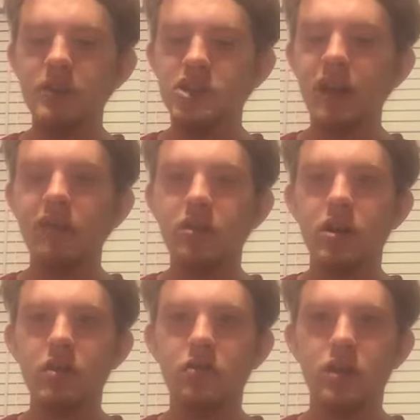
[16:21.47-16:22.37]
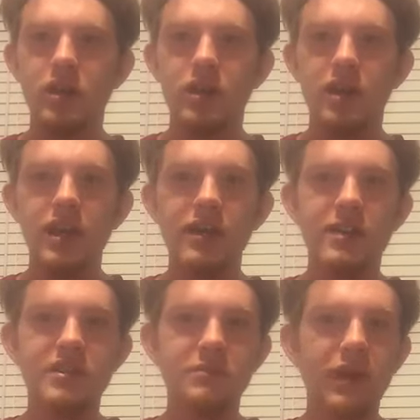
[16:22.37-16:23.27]
Jericho hit
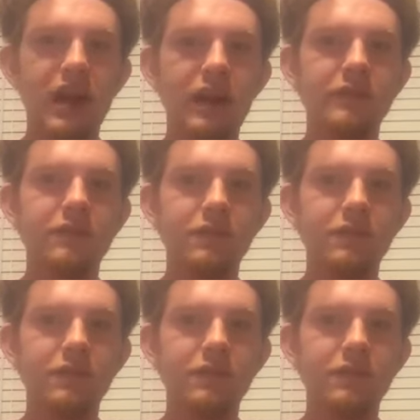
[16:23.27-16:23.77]
his bat,